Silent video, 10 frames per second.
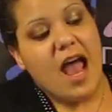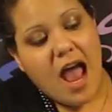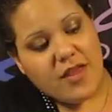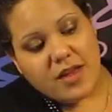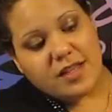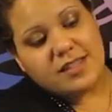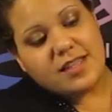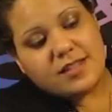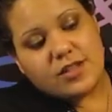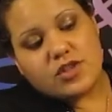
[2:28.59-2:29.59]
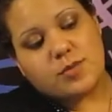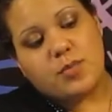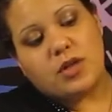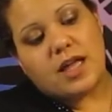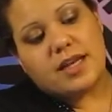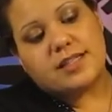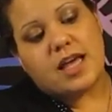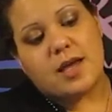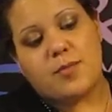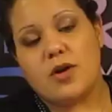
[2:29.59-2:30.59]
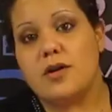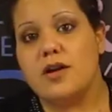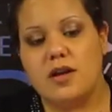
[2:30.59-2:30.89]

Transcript: And then it's easy, just pull out a diaper,